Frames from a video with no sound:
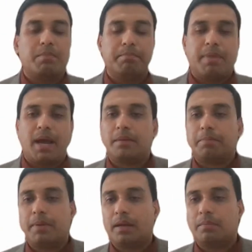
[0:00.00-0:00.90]

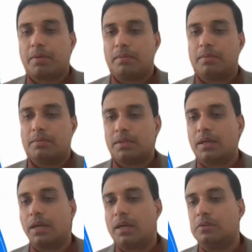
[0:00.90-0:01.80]
Back pain problems.
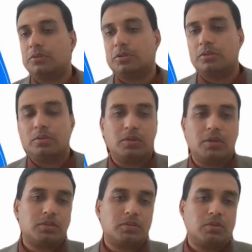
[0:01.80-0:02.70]
Again, you should know
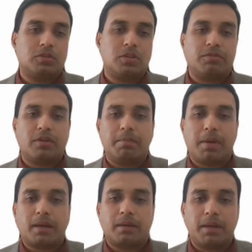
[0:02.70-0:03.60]
your source of your
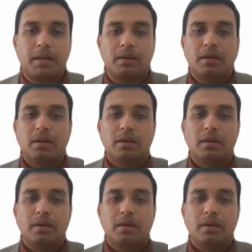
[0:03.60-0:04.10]
back pain,